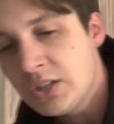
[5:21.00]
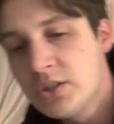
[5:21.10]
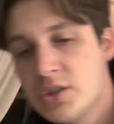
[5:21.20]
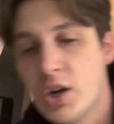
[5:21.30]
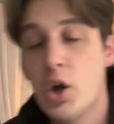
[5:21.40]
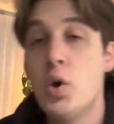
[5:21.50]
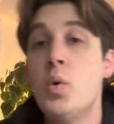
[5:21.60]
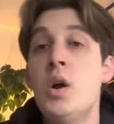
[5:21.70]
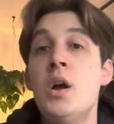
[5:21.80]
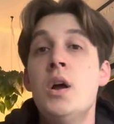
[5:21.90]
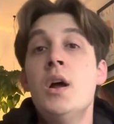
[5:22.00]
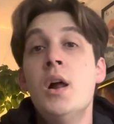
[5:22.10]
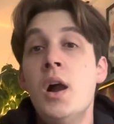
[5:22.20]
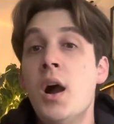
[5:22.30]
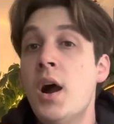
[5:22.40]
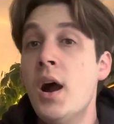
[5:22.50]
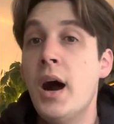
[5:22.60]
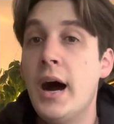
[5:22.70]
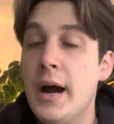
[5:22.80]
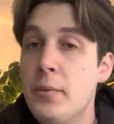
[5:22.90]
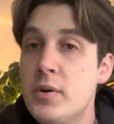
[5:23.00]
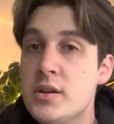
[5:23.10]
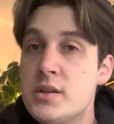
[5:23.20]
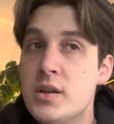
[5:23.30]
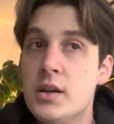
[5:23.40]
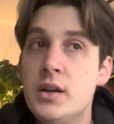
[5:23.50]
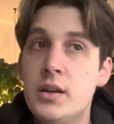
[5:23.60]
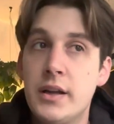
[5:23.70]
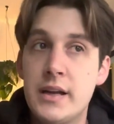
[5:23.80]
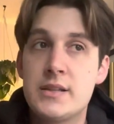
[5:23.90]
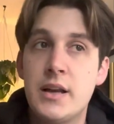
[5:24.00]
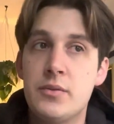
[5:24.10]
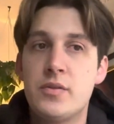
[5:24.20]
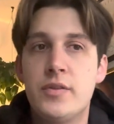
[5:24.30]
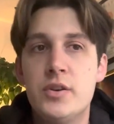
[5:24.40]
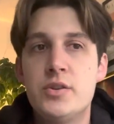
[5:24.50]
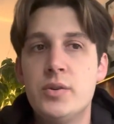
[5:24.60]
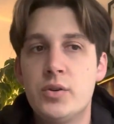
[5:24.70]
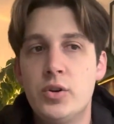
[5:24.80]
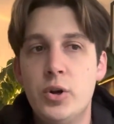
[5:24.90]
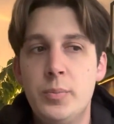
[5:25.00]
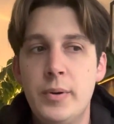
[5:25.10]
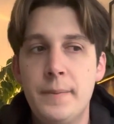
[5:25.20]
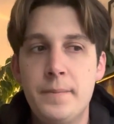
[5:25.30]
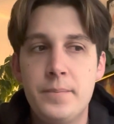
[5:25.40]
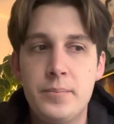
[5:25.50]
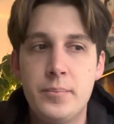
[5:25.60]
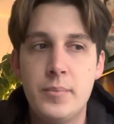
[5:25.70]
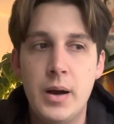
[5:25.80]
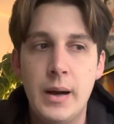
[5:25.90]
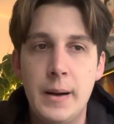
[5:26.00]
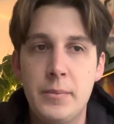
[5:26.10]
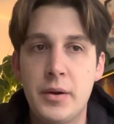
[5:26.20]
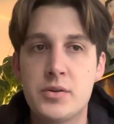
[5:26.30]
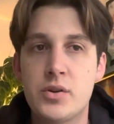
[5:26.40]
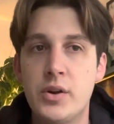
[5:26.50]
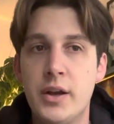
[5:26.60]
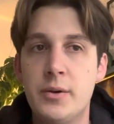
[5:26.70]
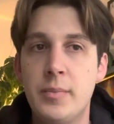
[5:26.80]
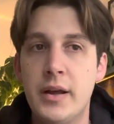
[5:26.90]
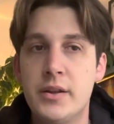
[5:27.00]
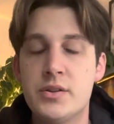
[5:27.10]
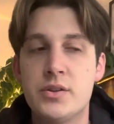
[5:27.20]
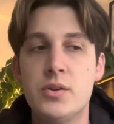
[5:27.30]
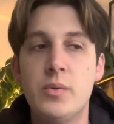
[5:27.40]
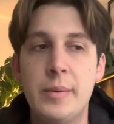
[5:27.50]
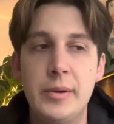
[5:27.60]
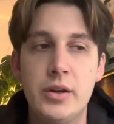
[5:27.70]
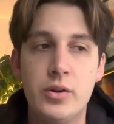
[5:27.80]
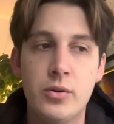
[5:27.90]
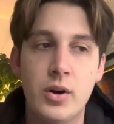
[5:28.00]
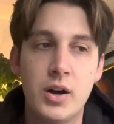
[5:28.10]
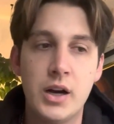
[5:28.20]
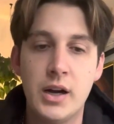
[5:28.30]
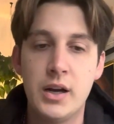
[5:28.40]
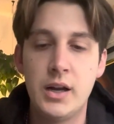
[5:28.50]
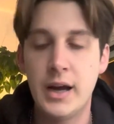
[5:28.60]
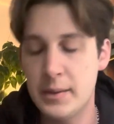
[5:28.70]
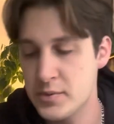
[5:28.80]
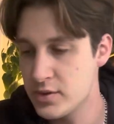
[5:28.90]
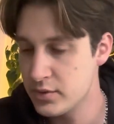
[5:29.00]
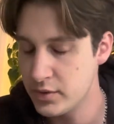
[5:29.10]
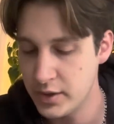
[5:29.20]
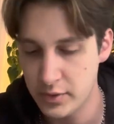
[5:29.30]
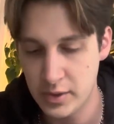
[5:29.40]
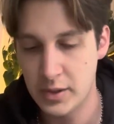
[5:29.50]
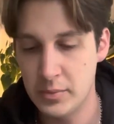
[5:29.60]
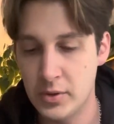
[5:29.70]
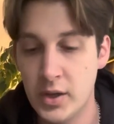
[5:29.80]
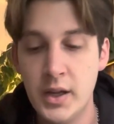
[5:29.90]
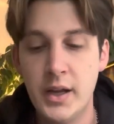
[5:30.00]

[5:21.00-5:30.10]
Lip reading: So like I said, I was referred to a group that was created by these two women who are absolutely incredible.